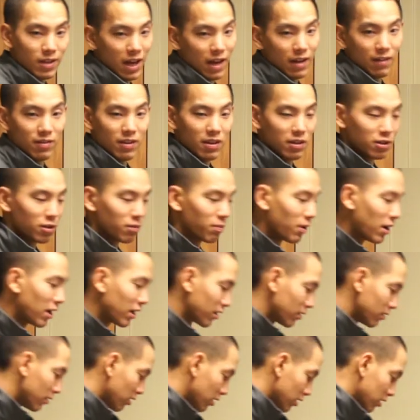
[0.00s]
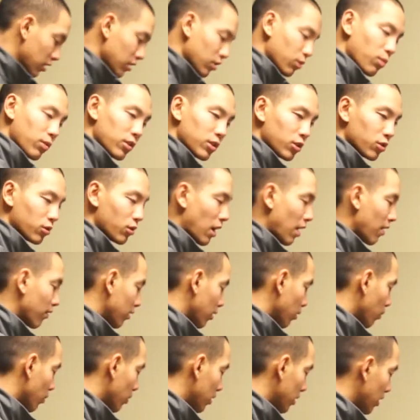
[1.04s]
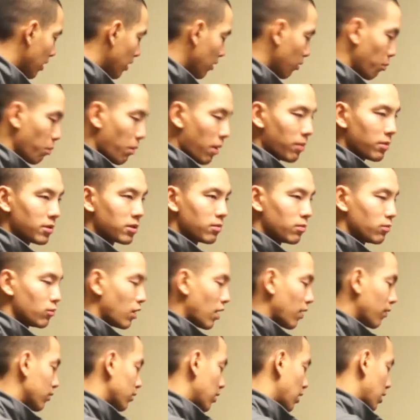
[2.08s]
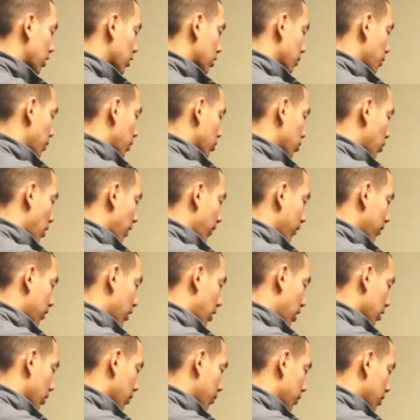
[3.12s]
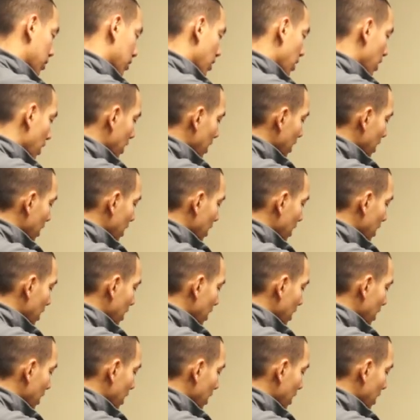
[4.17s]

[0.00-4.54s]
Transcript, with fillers: have that in your pocket, just when you're traveling and whatnot, maybe some travel docs, small travel documents.